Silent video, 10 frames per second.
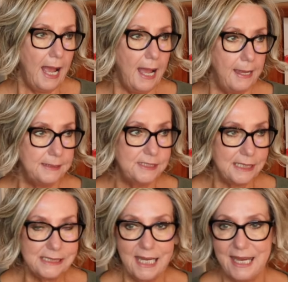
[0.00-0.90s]
I
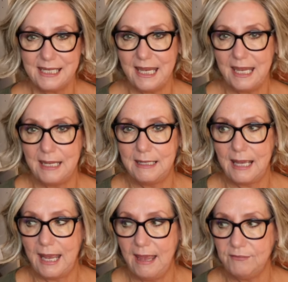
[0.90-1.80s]
did take a,
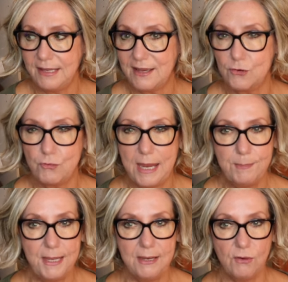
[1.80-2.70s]
I have like a
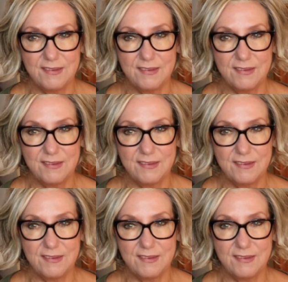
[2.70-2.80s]
gray pair,